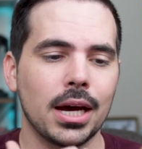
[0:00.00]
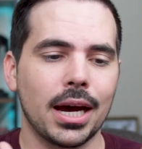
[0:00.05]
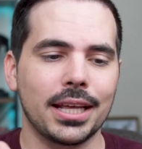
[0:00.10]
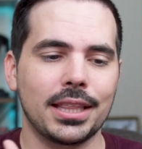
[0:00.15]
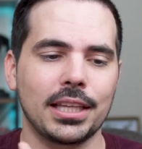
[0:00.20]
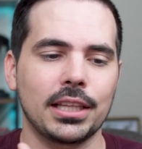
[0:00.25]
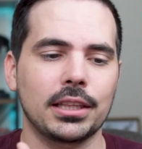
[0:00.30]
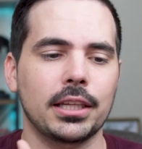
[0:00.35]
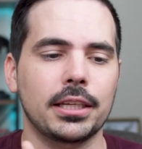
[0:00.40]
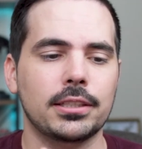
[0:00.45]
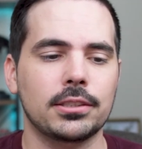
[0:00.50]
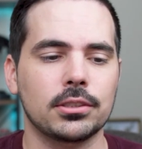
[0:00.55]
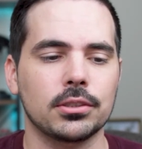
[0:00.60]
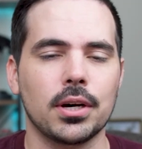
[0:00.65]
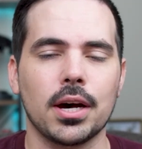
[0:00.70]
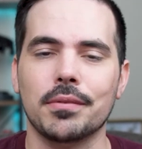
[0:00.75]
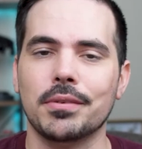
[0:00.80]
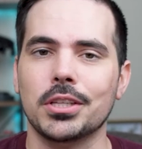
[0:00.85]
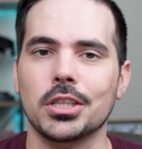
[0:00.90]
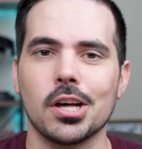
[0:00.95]
I think they still
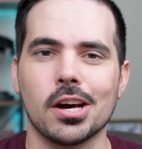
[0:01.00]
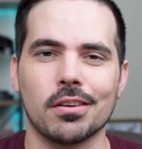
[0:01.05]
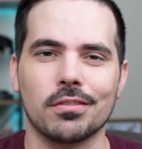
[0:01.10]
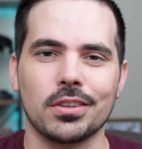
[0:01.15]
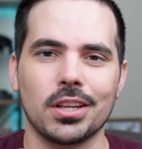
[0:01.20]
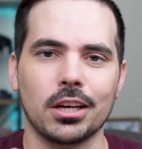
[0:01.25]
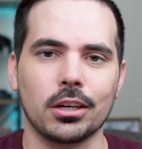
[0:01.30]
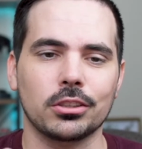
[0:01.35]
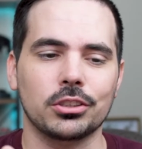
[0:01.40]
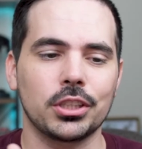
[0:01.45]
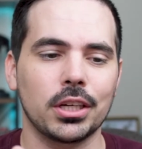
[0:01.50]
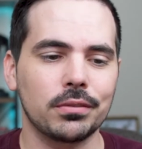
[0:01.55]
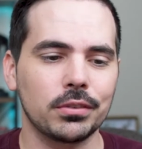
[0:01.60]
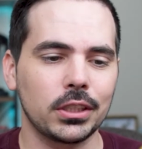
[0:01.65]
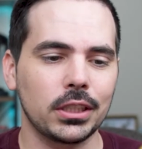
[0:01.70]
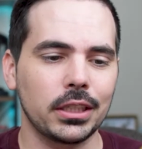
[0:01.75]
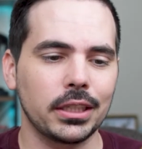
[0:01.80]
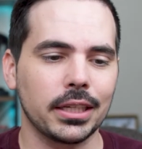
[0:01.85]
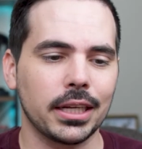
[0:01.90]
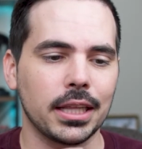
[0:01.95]
have a lot of
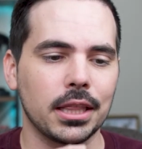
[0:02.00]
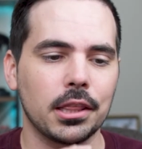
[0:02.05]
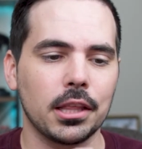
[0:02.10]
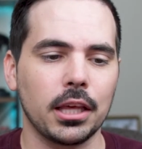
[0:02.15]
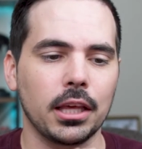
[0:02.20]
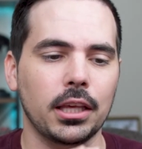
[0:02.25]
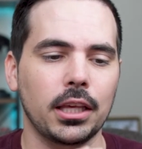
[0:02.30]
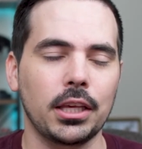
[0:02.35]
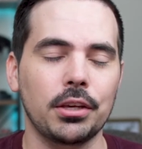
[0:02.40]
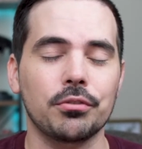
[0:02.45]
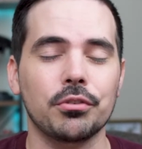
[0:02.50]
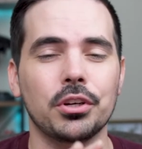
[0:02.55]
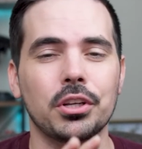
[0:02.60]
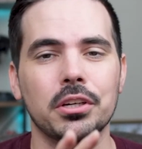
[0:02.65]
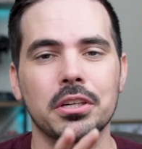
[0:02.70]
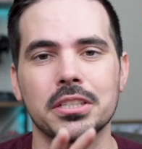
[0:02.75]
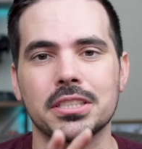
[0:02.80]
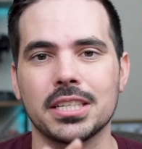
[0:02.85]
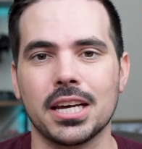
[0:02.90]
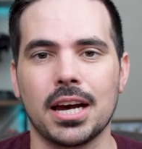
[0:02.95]
longevity, and I think even
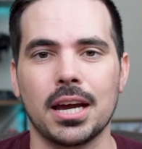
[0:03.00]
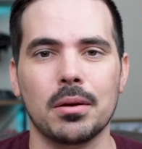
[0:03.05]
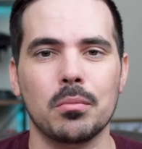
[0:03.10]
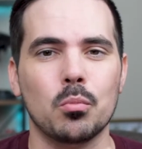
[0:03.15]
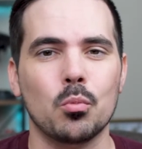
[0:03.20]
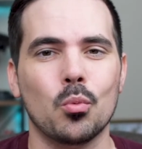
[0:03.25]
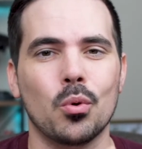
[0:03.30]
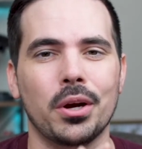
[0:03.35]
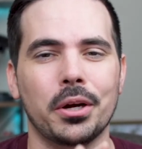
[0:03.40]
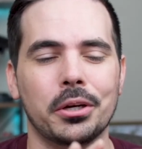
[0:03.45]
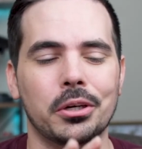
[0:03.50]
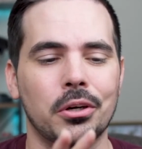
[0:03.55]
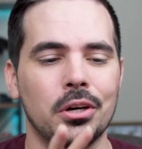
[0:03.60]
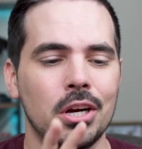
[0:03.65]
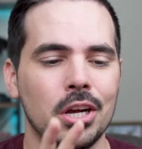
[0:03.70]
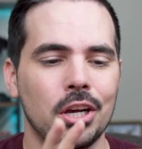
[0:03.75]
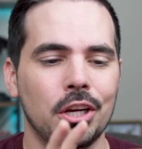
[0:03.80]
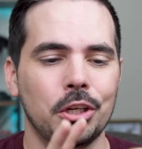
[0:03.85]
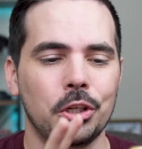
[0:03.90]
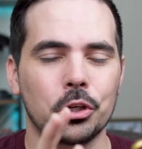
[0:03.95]
in a time where,
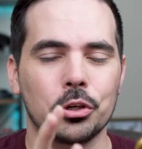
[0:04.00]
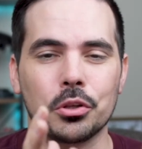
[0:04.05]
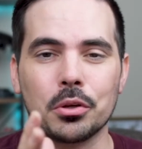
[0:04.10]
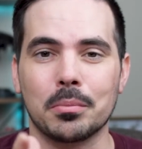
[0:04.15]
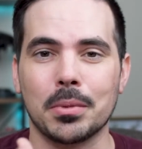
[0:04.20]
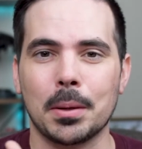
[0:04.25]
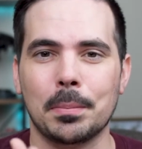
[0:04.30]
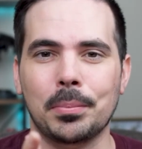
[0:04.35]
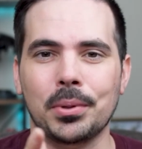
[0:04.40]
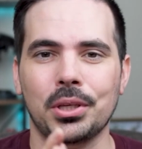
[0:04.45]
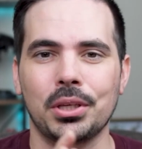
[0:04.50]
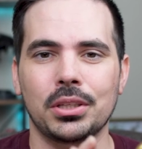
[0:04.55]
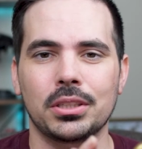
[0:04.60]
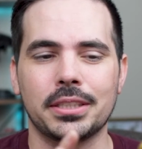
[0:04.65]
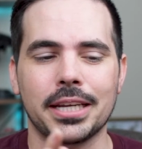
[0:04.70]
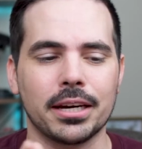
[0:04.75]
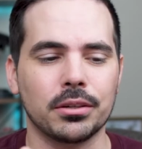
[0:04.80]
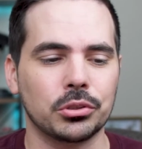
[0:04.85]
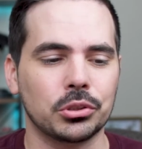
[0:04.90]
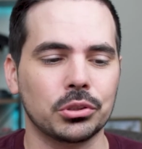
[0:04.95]
you know, there might be
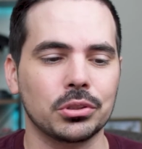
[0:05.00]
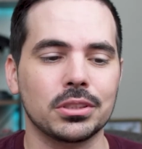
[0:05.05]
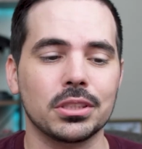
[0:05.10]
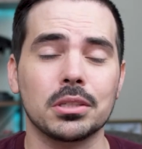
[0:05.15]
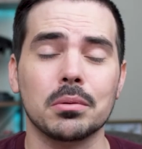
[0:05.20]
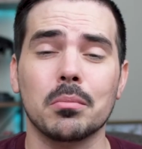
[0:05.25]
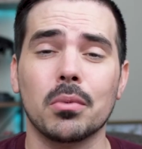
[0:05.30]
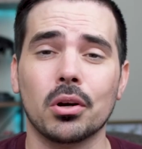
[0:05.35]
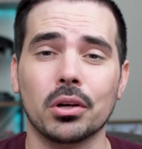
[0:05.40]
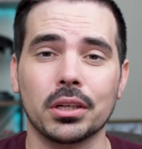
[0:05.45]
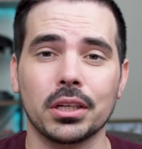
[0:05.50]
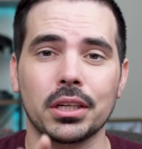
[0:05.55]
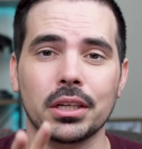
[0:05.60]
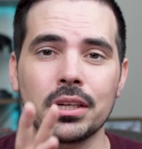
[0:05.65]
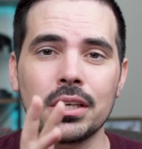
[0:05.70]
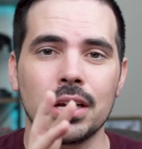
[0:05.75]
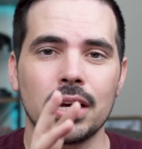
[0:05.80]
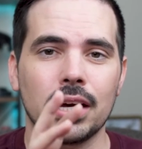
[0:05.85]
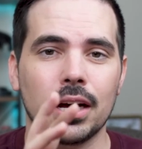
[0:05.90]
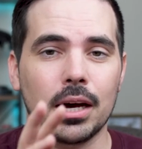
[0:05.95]
downturns in the
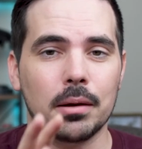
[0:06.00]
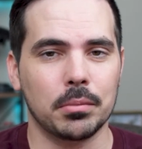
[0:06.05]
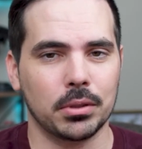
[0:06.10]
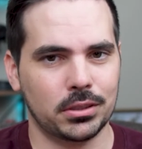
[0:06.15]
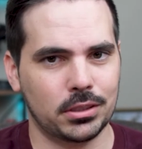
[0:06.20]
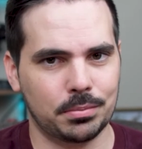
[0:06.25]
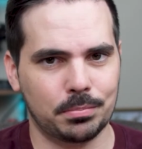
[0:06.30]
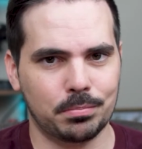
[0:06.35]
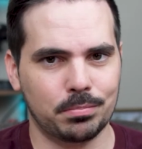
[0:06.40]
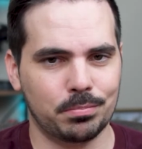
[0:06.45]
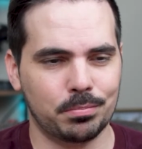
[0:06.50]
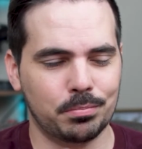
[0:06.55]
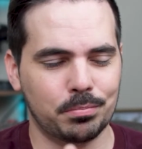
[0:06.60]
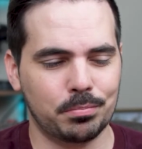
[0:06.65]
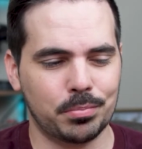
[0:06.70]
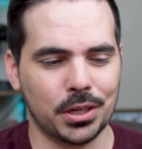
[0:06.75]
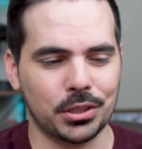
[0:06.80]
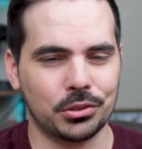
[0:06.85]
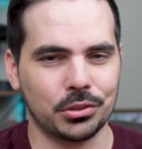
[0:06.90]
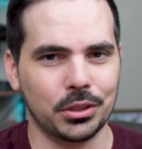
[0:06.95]
market,
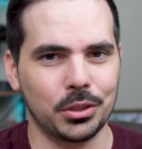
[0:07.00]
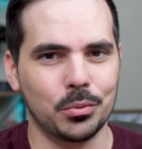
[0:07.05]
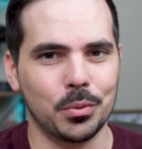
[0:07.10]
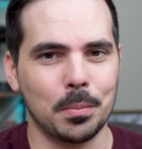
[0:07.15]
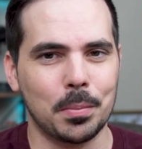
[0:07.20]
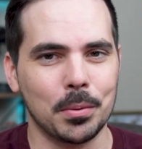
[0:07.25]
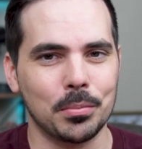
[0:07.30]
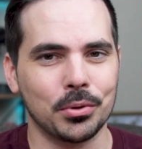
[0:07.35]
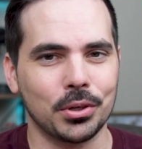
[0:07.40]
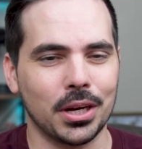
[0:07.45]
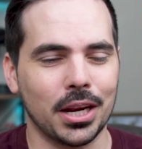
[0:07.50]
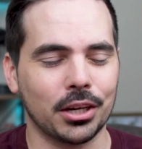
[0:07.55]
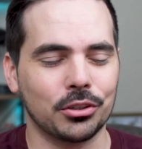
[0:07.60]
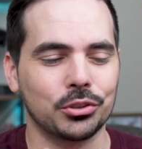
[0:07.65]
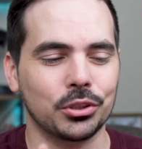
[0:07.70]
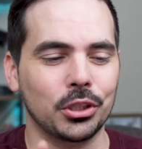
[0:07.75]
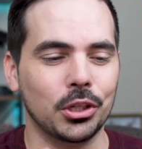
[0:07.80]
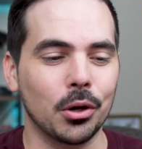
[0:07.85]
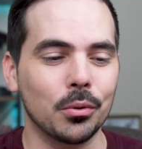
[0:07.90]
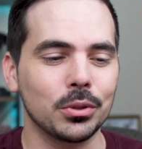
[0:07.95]
especially when people can
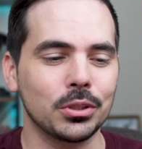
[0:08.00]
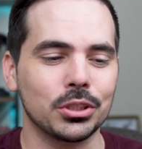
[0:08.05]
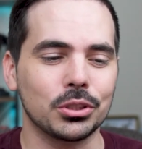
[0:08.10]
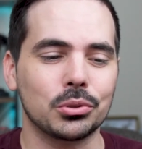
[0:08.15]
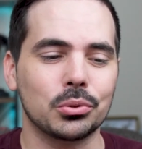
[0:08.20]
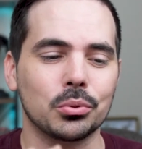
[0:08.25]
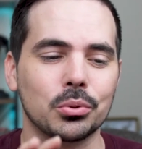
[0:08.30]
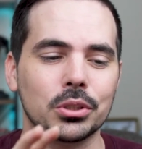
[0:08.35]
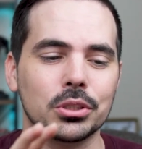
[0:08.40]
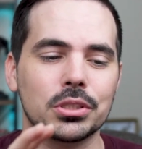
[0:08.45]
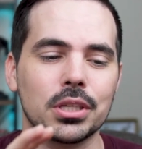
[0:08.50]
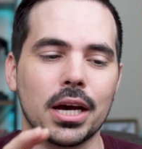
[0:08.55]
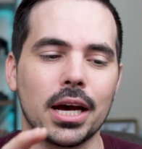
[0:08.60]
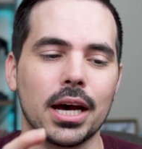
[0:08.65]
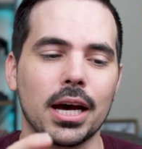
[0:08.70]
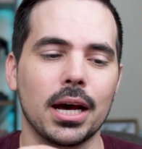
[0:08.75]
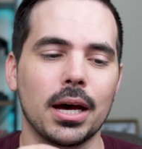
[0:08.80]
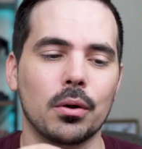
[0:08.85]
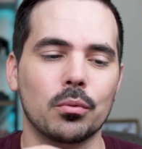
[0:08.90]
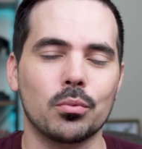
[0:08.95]
actually go into stores,
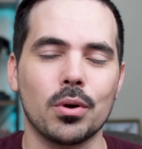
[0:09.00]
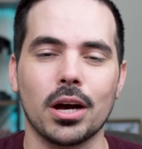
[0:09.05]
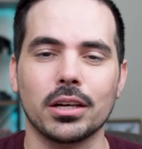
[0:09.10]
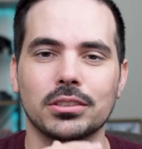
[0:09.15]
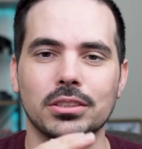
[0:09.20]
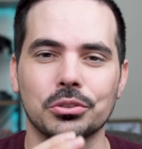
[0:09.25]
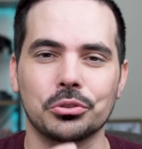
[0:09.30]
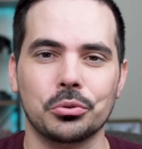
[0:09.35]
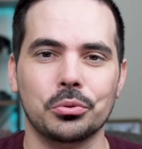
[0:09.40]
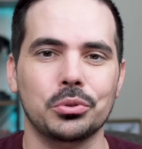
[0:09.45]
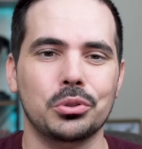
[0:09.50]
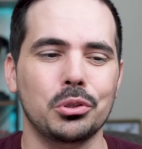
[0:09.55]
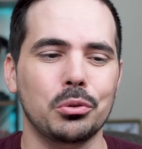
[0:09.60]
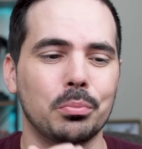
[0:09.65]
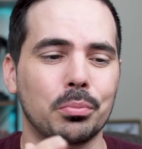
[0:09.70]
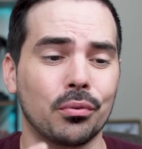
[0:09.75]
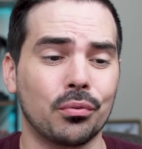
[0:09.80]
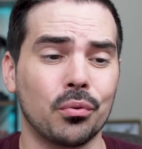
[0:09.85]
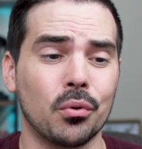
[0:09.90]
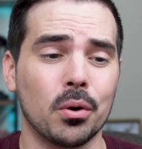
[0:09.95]
Ross is going to
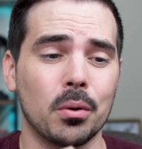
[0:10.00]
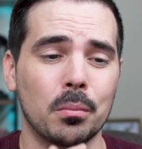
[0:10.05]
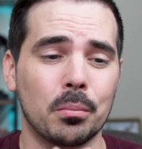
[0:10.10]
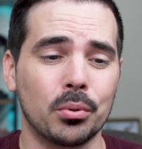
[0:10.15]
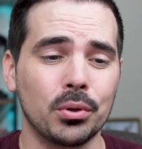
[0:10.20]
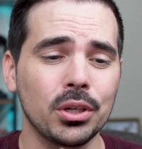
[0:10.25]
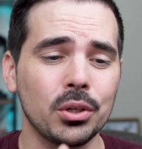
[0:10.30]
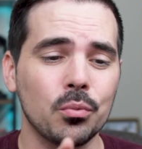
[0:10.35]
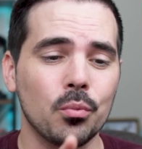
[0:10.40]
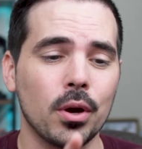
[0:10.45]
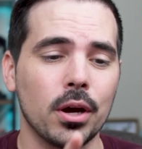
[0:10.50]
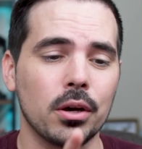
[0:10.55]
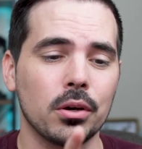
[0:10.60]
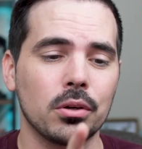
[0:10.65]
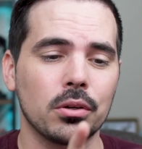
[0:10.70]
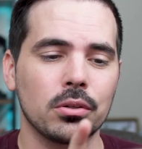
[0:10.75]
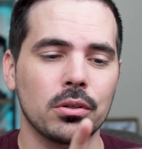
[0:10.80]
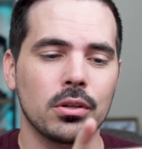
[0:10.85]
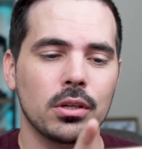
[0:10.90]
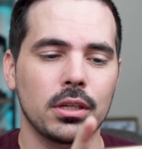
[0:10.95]
perform pretty
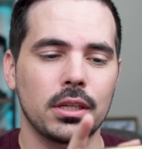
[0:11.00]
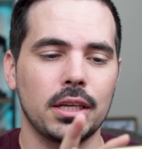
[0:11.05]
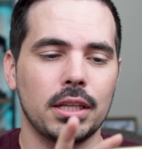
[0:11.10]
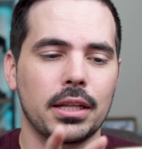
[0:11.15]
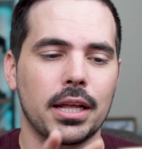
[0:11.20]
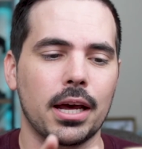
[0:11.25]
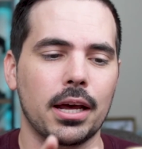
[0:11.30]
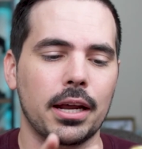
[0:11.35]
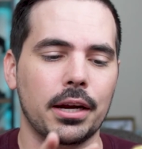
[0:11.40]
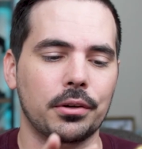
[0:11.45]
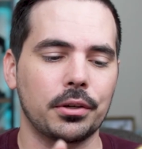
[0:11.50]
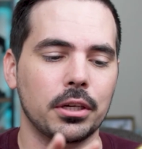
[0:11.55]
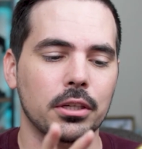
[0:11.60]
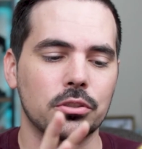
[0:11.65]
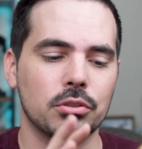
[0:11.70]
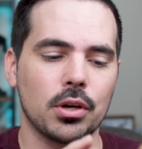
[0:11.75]
well in that area.